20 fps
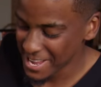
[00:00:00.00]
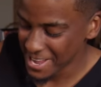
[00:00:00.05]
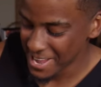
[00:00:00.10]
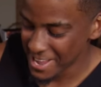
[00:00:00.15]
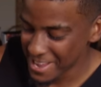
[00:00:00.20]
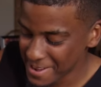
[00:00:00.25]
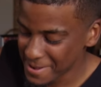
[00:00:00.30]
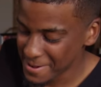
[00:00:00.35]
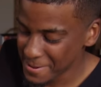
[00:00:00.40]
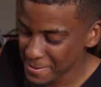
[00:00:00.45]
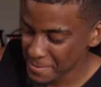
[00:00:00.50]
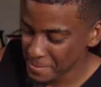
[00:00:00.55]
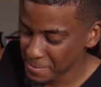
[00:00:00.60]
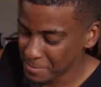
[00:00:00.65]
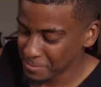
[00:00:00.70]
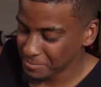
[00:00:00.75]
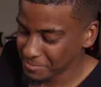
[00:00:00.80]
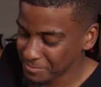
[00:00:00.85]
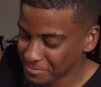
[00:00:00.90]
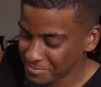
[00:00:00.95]
Wow, bro,
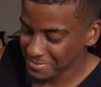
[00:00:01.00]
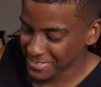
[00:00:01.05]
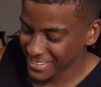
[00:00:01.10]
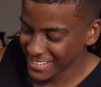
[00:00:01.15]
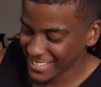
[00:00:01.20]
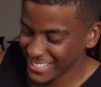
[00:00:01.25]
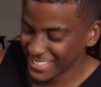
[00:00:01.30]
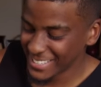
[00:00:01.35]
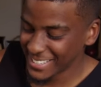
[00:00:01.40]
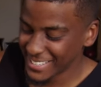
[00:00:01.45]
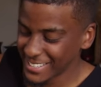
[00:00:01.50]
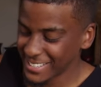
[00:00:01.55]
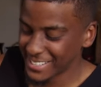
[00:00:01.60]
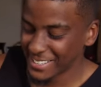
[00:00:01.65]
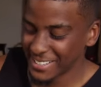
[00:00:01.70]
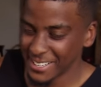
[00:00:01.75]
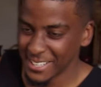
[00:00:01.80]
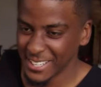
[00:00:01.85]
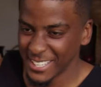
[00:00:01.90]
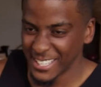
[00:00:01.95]
you're really changing
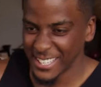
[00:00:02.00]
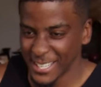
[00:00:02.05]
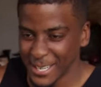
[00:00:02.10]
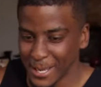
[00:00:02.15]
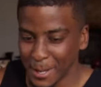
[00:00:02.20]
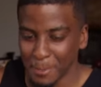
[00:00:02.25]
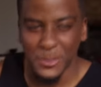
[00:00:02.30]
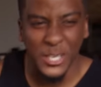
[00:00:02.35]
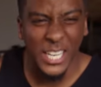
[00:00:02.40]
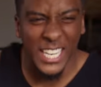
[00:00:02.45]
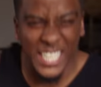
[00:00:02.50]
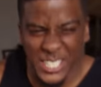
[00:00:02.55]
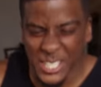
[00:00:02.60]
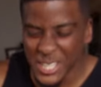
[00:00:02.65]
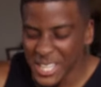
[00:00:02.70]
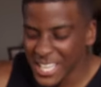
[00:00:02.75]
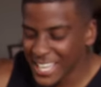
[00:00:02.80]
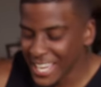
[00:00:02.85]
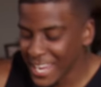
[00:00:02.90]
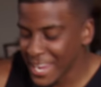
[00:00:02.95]
things up. I'm
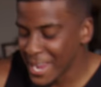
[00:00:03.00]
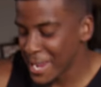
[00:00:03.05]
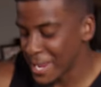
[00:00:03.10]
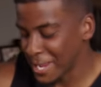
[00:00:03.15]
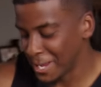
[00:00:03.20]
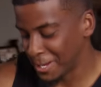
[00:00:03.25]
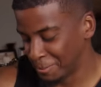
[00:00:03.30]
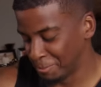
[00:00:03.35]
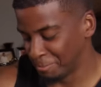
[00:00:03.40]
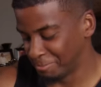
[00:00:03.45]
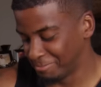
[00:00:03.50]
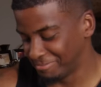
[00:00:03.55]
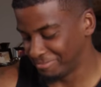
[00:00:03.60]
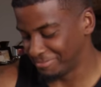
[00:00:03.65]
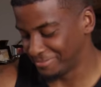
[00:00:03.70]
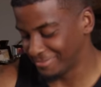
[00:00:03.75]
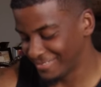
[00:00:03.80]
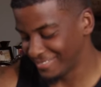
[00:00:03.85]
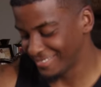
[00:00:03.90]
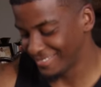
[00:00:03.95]
changing the game.
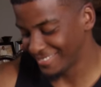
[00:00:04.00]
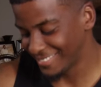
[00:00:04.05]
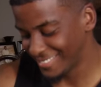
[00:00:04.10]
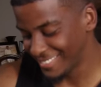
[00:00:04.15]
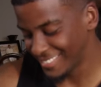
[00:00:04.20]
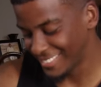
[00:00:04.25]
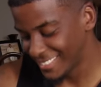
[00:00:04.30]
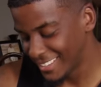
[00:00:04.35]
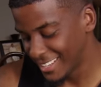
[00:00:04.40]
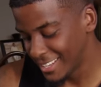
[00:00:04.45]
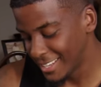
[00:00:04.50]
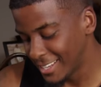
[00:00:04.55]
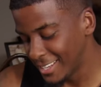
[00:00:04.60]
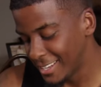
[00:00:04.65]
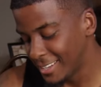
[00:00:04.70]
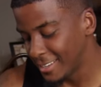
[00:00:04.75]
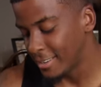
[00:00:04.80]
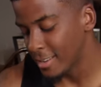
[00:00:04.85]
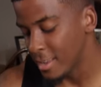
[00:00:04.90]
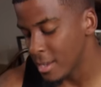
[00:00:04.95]

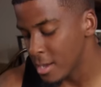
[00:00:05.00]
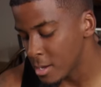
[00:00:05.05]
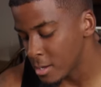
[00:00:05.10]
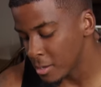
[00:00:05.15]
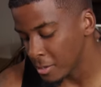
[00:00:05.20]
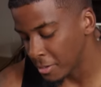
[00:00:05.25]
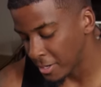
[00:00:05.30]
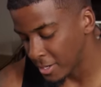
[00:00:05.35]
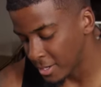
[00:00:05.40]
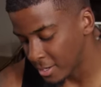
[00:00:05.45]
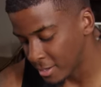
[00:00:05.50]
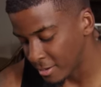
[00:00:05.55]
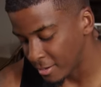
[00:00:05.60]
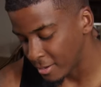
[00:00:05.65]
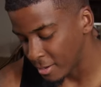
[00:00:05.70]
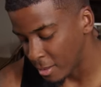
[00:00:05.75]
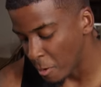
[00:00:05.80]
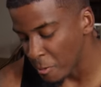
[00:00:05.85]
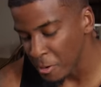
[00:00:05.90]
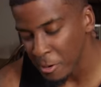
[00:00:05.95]
Now,
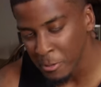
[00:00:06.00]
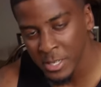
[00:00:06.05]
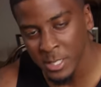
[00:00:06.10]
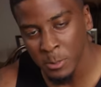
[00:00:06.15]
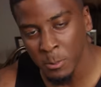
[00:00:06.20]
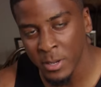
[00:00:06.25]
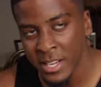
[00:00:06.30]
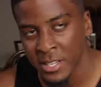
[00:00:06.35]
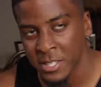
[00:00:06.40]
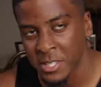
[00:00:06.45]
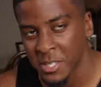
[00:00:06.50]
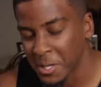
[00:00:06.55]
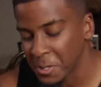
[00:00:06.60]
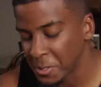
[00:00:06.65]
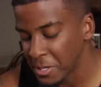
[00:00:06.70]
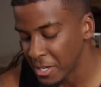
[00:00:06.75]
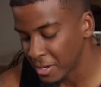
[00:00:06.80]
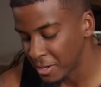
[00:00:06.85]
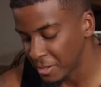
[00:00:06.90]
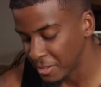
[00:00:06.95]
the only reason why I
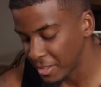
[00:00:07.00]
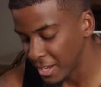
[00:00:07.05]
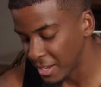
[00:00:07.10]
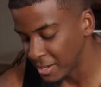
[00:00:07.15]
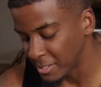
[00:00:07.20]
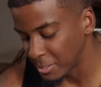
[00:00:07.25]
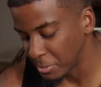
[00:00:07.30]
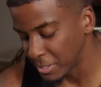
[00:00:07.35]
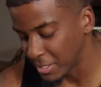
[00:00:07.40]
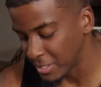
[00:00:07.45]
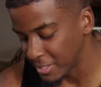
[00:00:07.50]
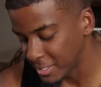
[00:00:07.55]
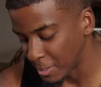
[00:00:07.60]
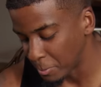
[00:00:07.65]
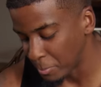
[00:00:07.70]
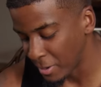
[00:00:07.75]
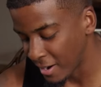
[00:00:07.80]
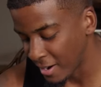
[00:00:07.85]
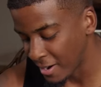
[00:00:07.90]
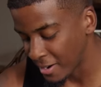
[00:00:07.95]
show y'all that is because
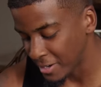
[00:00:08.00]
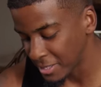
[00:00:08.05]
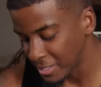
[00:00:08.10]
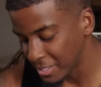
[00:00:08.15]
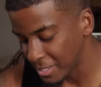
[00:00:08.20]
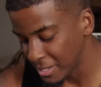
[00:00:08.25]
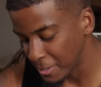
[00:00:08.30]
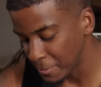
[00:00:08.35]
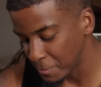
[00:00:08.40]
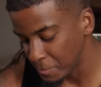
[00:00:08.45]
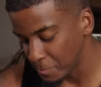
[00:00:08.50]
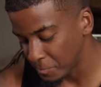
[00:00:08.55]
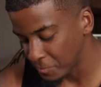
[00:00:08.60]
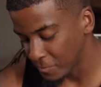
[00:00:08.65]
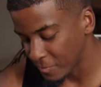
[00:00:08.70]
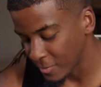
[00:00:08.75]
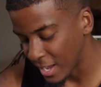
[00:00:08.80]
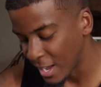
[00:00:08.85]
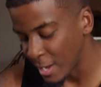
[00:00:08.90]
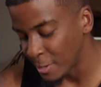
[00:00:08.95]
apparently
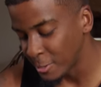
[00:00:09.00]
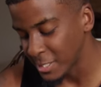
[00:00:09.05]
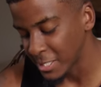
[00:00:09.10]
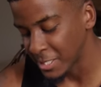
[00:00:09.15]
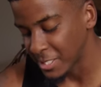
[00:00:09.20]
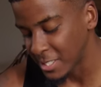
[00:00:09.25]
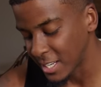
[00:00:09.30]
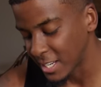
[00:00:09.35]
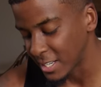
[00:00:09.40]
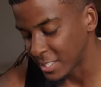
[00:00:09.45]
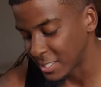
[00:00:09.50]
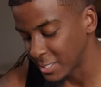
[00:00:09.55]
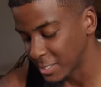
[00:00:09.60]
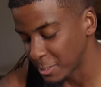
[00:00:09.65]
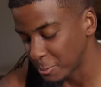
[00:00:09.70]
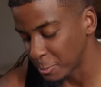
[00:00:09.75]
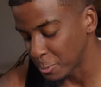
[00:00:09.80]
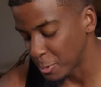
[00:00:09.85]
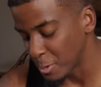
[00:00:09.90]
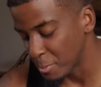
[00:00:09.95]
I was in
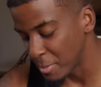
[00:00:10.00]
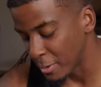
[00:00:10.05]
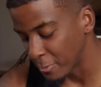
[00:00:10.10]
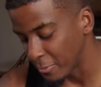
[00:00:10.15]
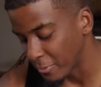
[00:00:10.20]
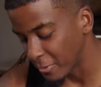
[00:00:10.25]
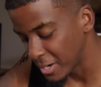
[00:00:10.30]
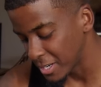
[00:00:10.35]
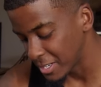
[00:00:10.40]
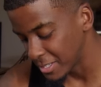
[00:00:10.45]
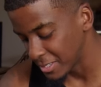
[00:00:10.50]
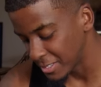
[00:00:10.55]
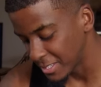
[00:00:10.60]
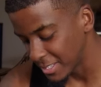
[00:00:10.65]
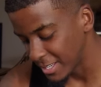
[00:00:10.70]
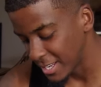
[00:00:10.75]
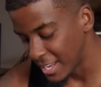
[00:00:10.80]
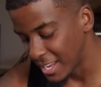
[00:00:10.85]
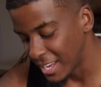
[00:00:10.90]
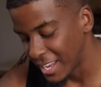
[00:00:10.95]
Texas with one of my
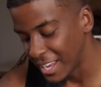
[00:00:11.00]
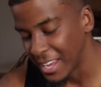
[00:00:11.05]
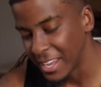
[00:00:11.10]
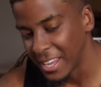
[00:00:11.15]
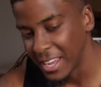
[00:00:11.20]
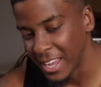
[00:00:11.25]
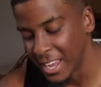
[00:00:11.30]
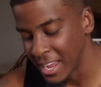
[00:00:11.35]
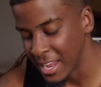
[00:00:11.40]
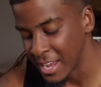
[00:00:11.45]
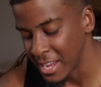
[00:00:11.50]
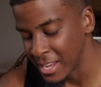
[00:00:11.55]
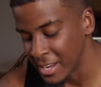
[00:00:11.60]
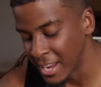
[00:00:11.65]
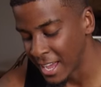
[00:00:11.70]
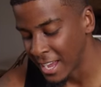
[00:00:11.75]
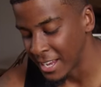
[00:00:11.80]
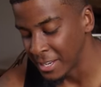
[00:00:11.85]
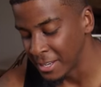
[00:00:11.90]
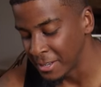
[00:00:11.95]
friends
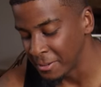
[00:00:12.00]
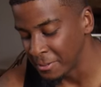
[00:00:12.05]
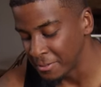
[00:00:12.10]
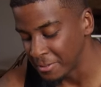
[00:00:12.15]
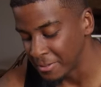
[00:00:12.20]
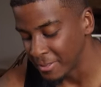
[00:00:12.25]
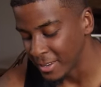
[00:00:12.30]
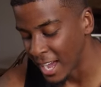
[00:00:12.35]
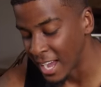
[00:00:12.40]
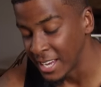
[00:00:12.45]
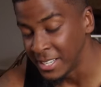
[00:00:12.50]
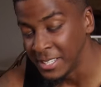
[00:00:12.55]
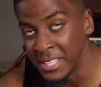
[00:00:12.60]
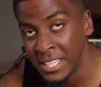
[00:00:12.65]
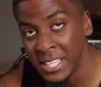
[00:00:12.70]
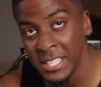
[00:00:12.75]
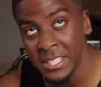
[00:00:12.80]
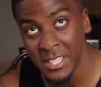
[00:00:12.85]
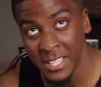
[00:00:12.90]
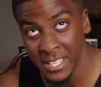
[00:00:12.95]
and I
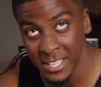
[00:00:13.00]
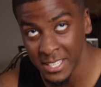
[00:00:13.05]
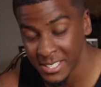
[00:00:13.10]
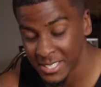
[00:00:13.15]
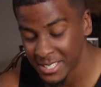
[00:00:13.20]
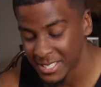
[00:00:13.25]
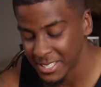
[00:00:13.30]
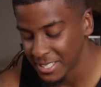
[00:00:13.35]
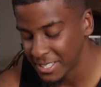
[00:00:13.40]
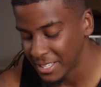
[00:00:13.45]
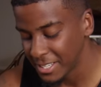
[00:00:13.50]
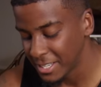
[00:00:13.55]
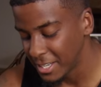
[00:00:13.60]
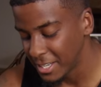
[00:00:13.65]
did this